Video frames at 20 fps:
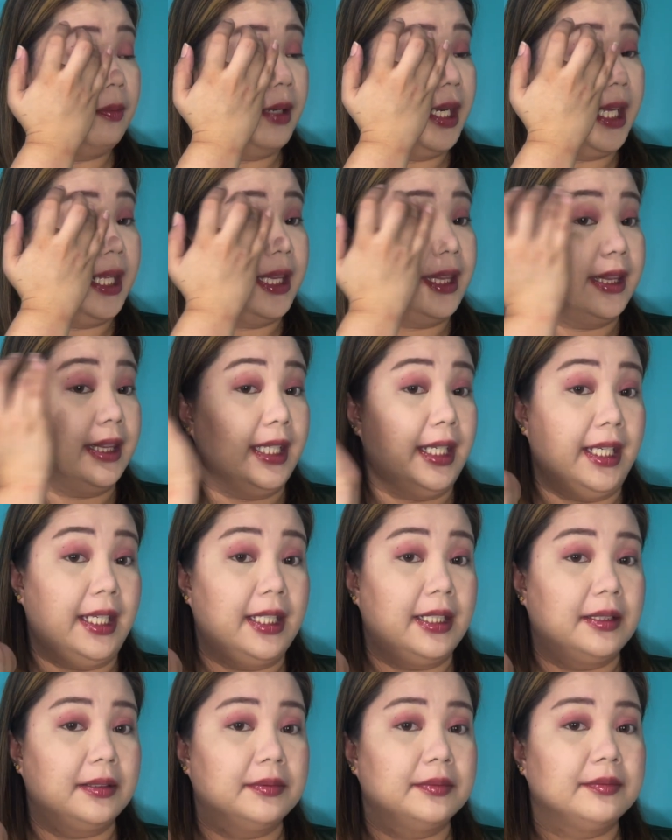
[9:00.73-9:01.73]

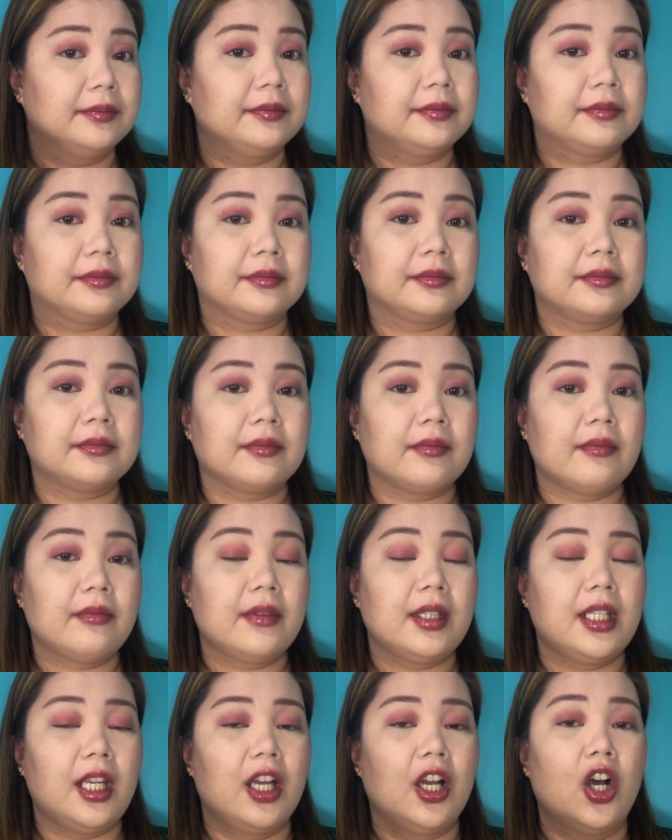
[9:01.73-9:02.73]
blending.
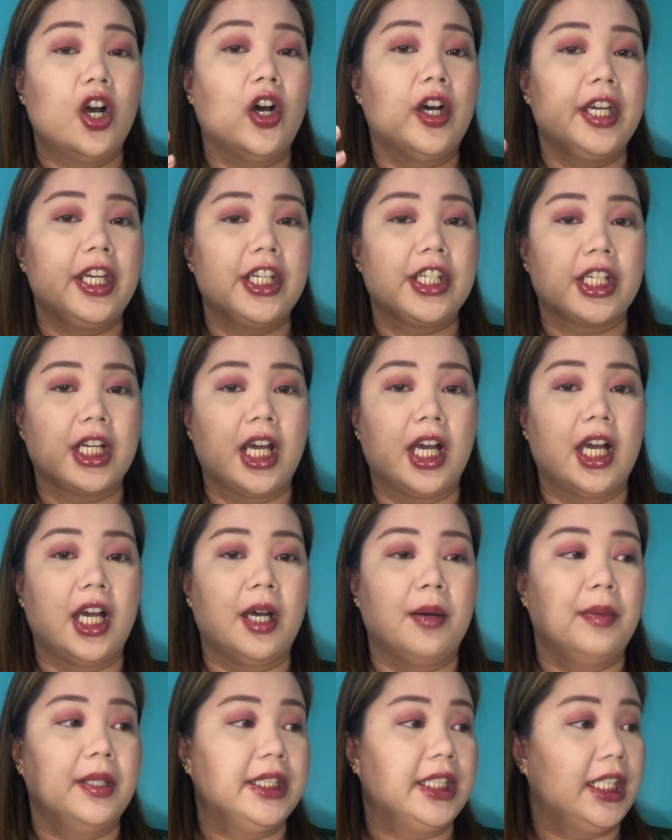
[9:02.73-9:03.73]
Okay siya,
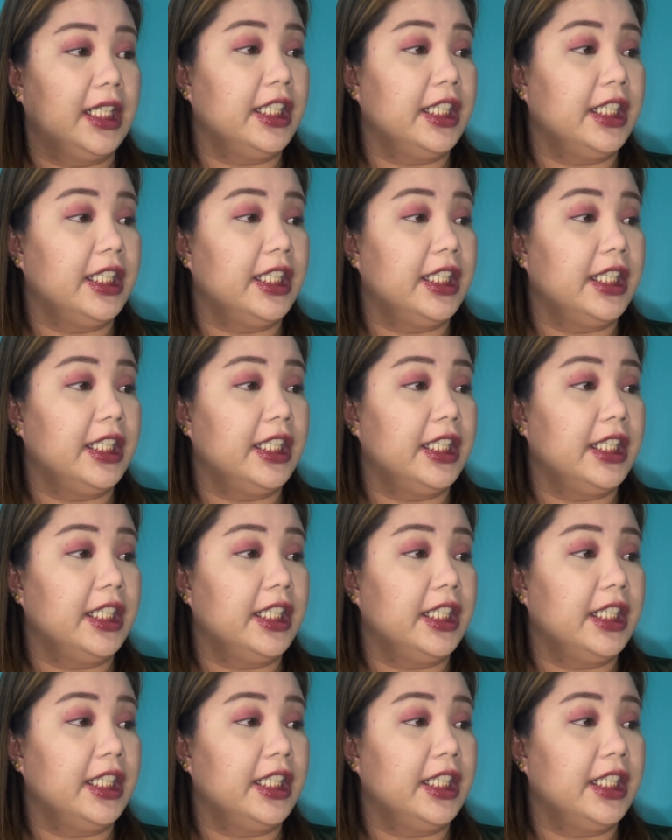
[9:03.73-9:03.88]
madali